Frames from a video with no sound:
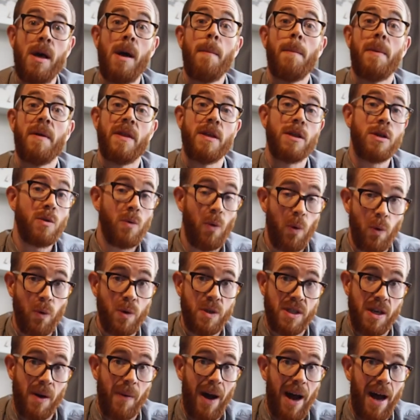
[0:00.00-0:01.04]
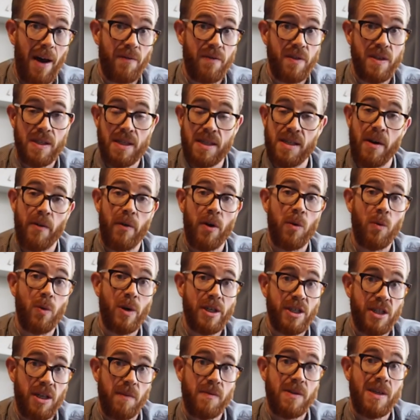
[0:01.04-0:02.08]
but then you also have the Syrah,
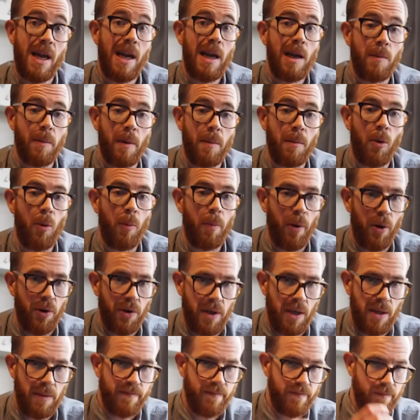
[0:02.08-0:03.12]
which gives it a little bit more body.